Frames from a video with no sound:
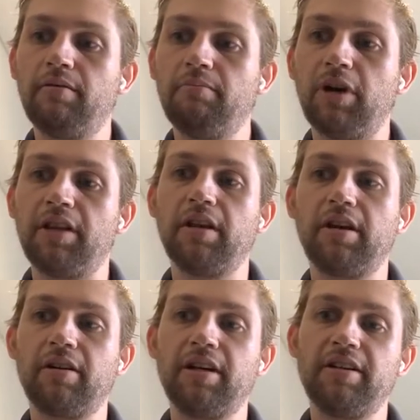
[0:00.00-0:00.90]
But
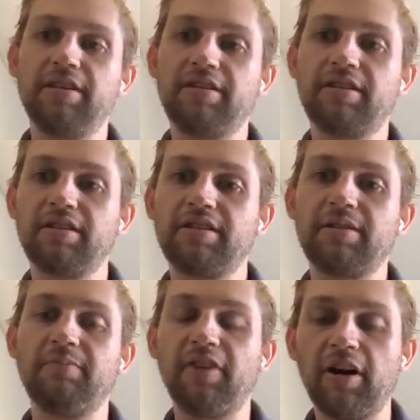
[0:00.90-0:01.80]
there is
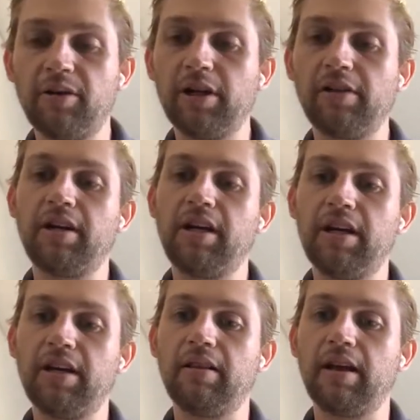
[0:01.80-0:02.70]
some variability
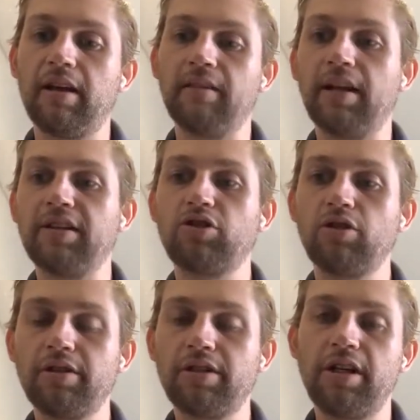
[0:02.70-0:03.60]
and less
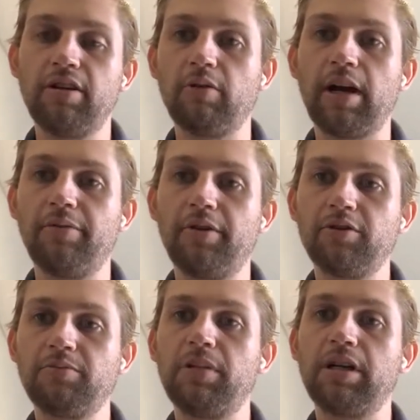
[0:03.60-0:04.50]
certainty around
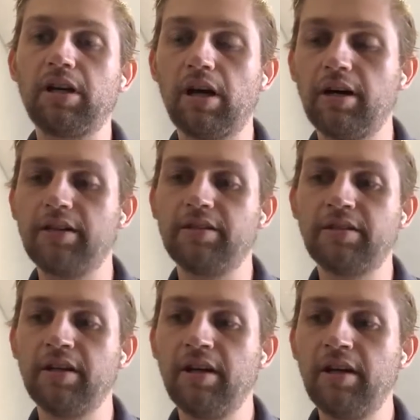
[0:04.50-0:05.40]
those
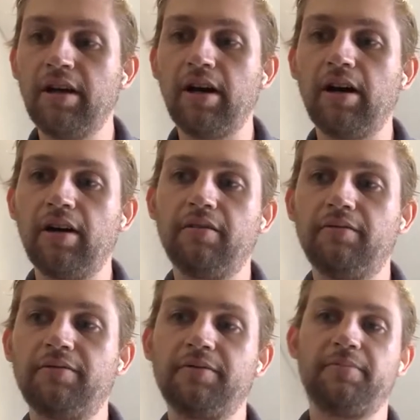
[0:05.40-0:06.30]
because
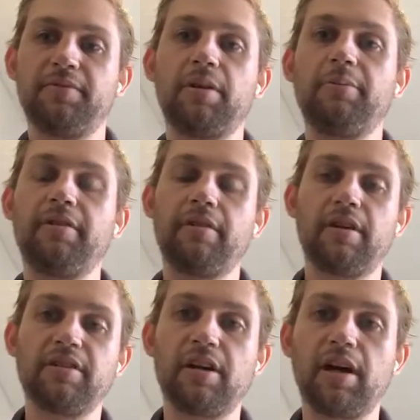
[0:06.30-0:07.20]
of some of the
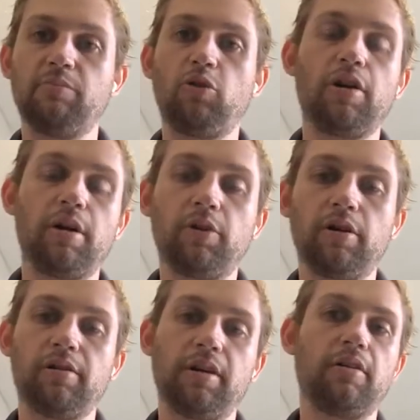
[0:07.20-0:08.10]
things that I brought up
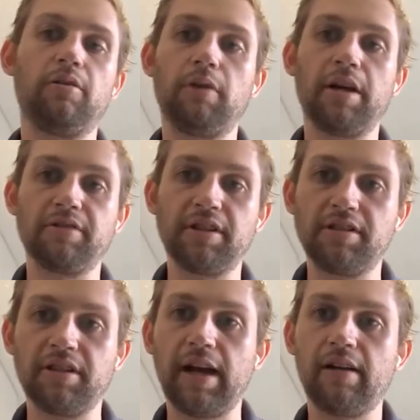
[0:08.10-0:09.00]
earlier around
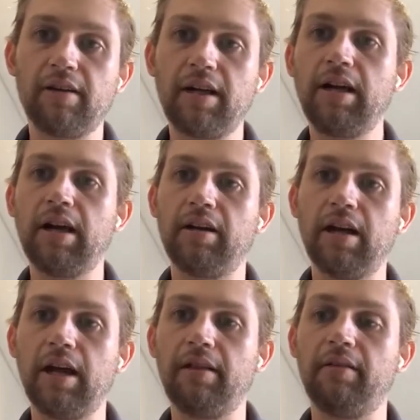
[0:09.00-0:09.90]
seasonality
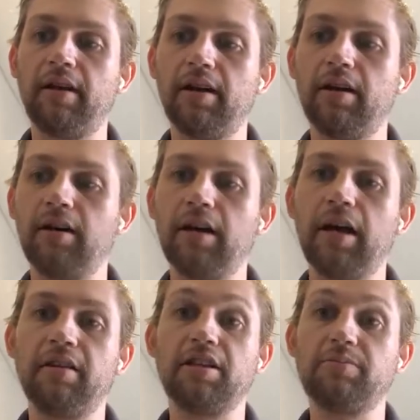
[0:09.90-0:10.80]
and
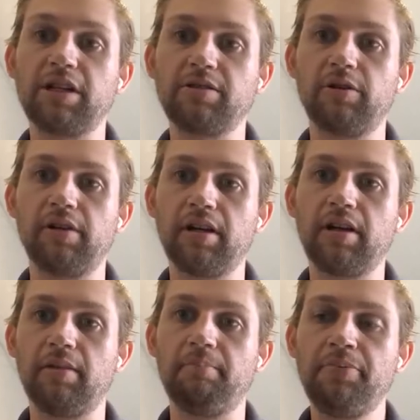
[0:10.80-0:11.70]
the dispensable
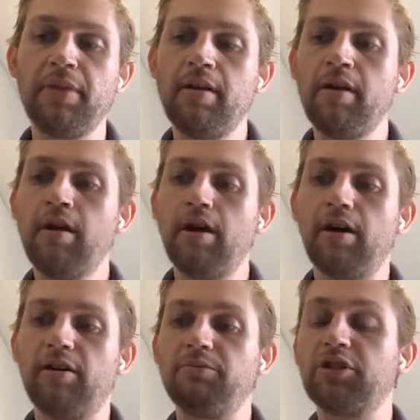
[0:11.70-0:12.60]
income.
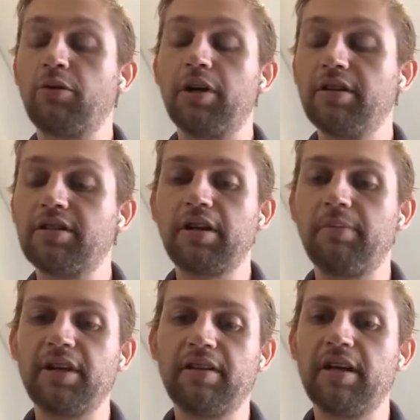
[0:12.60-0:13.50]
So it is
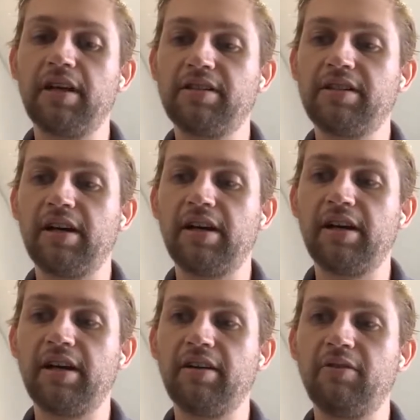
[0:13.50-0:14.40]
something
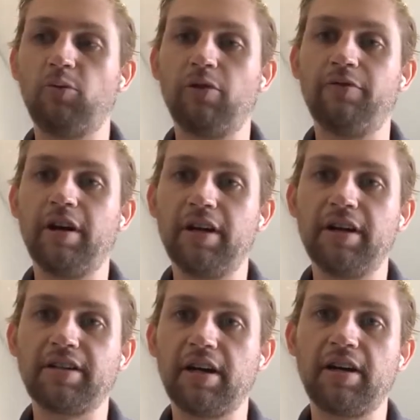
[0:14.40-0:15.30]
that we're very
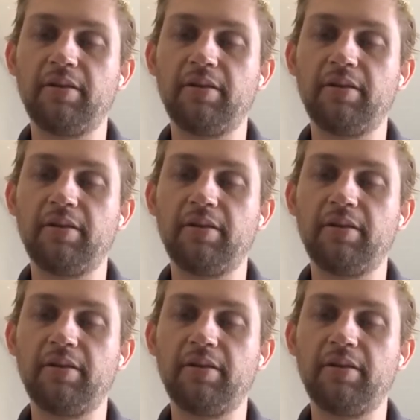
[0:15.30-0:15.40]
excited